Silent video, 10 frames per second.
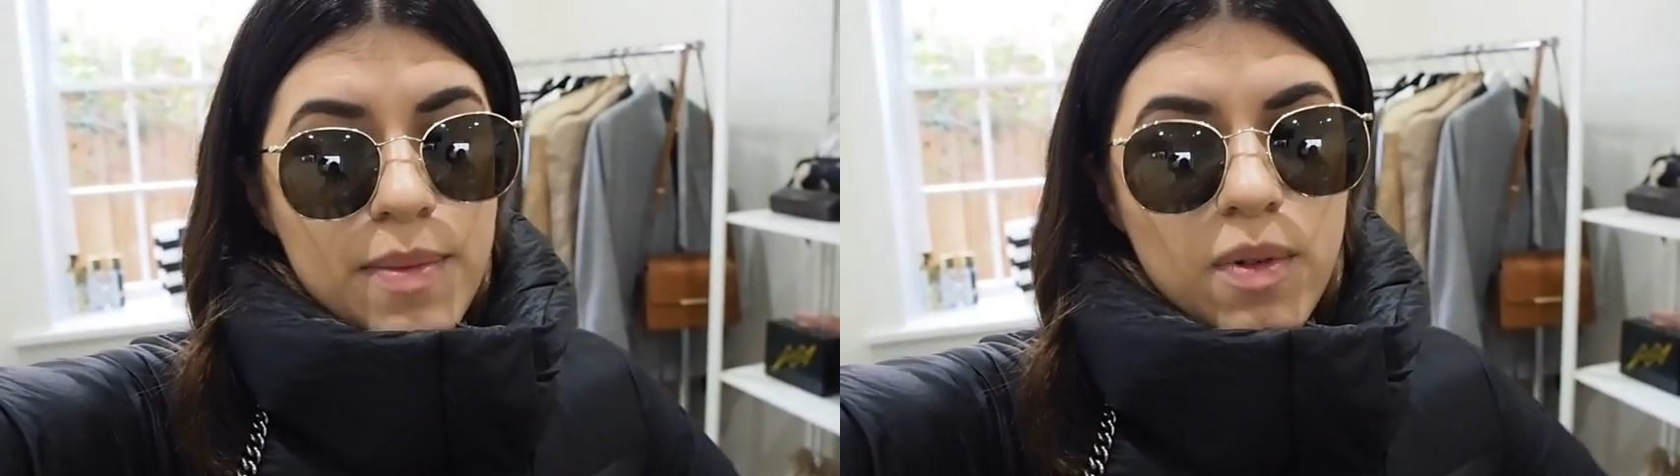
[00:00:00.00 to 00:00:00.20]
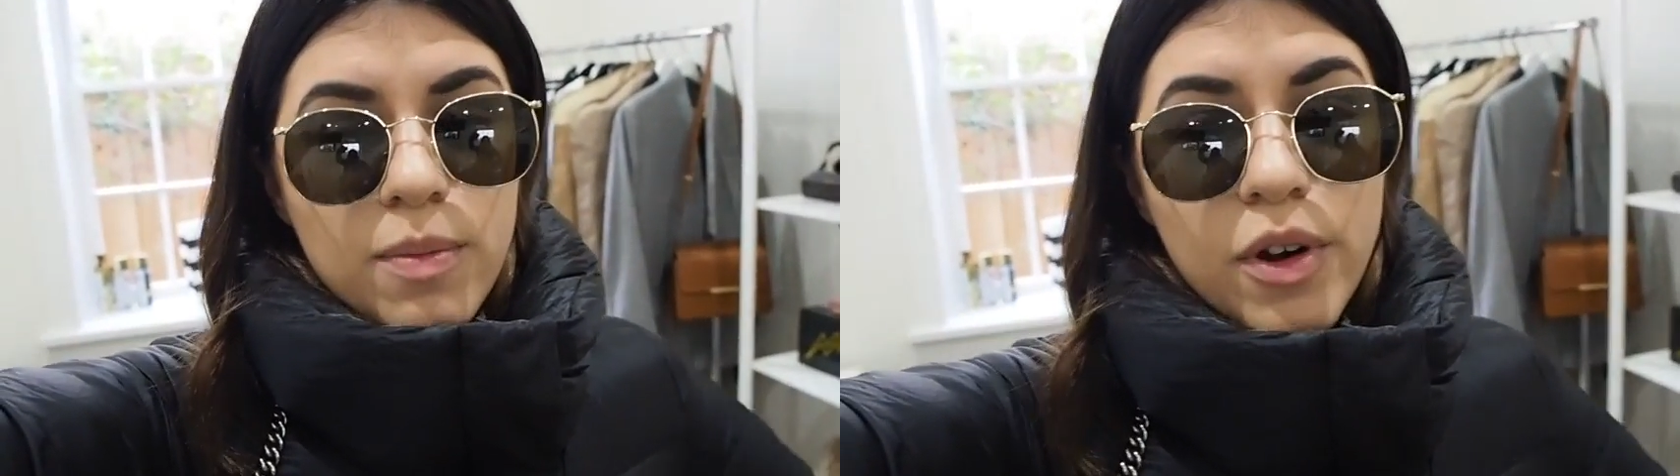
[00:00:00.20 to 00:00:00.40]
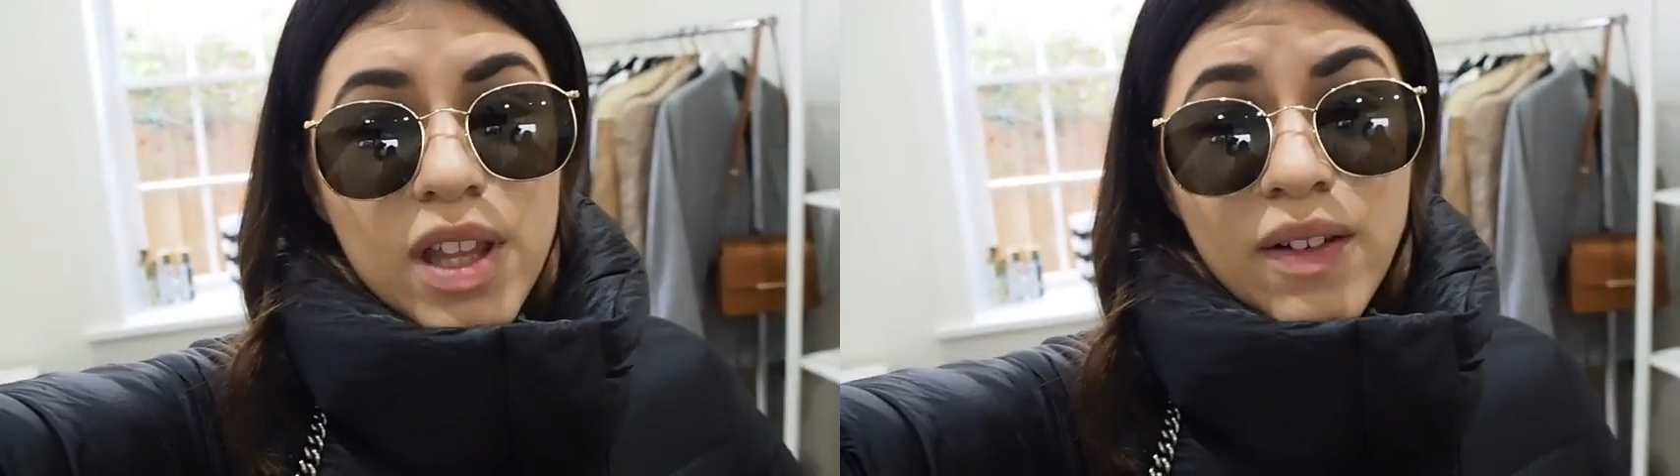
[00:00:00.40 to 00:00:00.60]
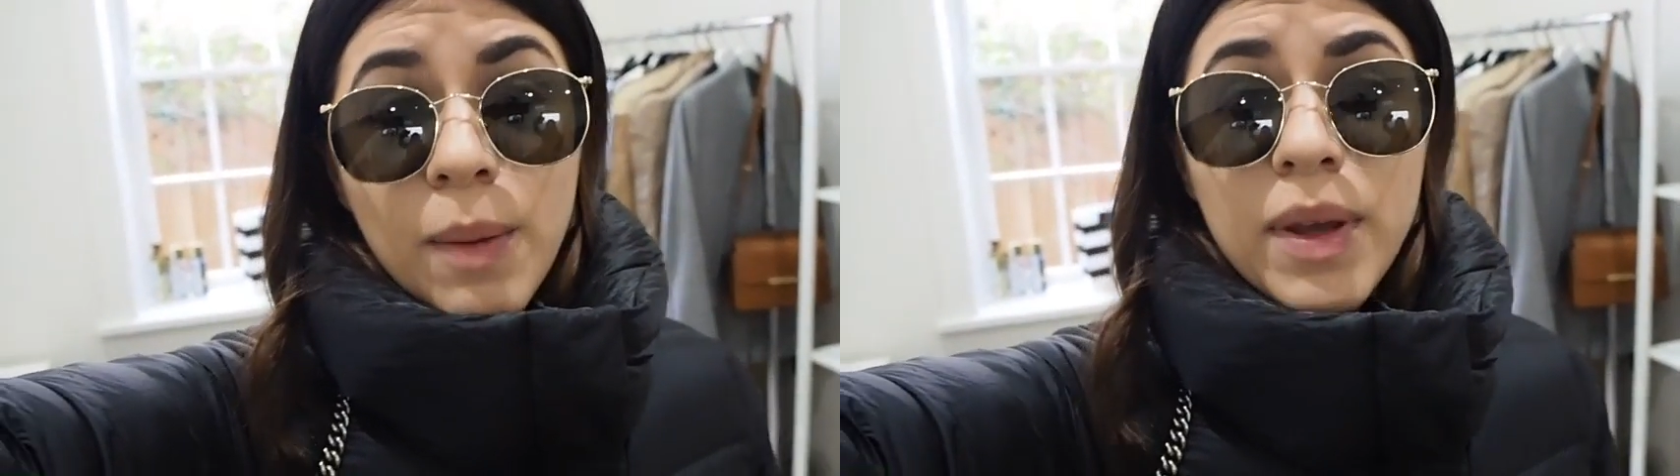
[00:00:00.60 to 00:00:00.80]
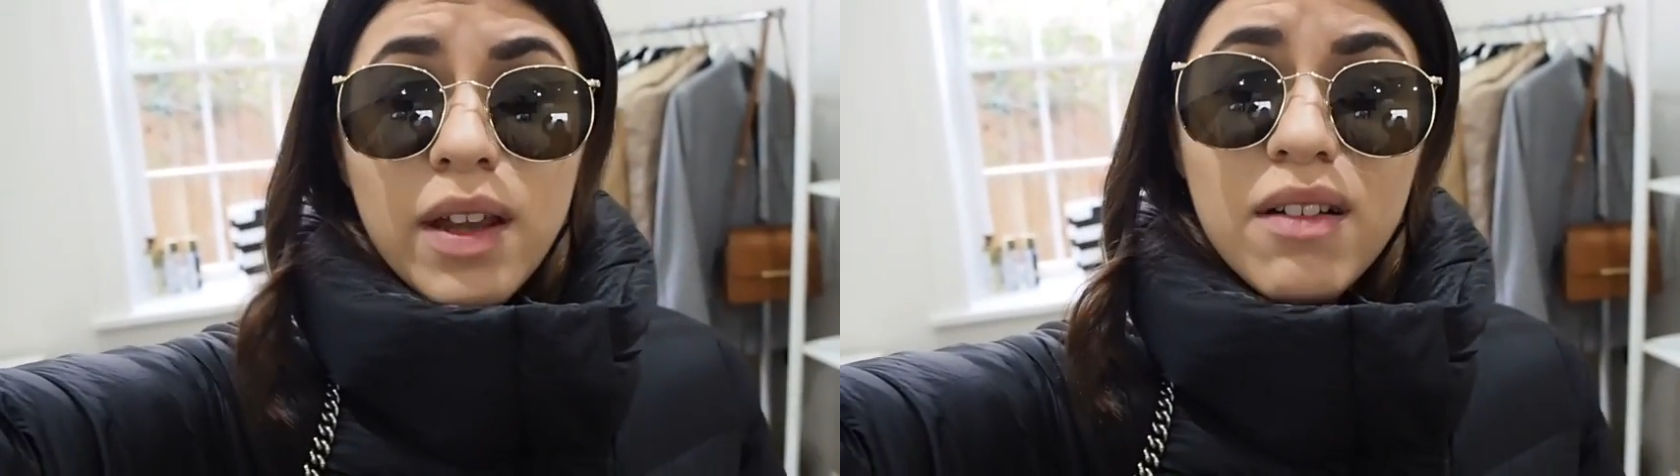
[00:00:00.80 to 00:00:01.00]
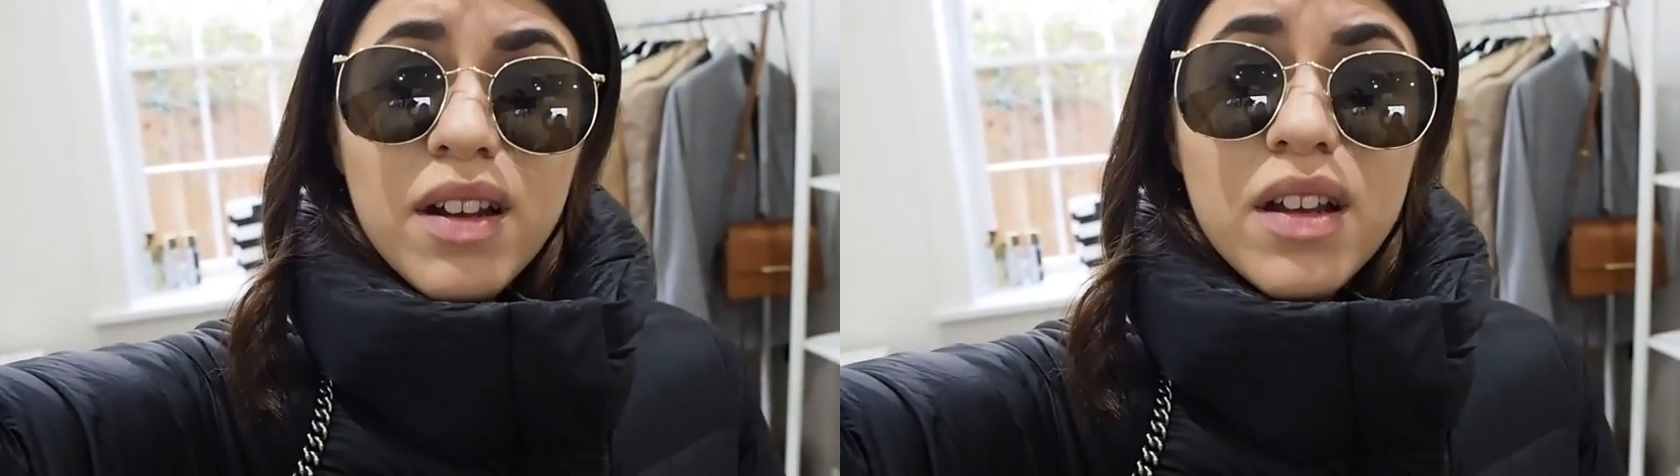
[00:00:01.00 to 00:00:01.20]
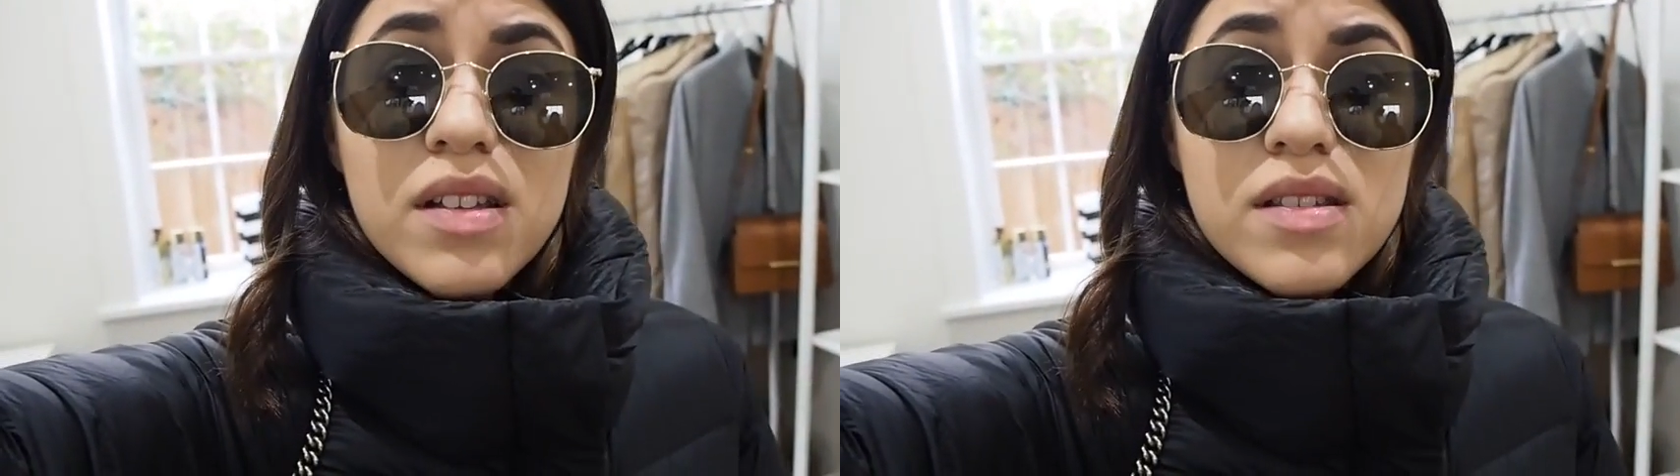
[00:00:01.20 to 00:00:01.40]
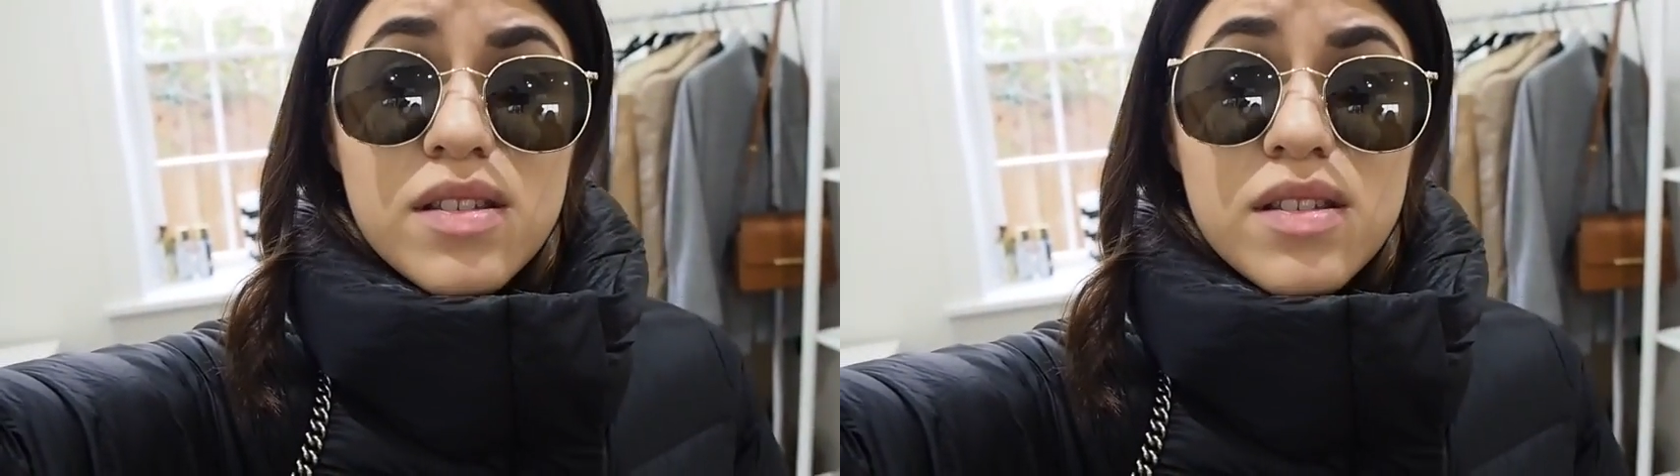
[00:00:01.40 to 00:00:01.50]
but we both have our periods,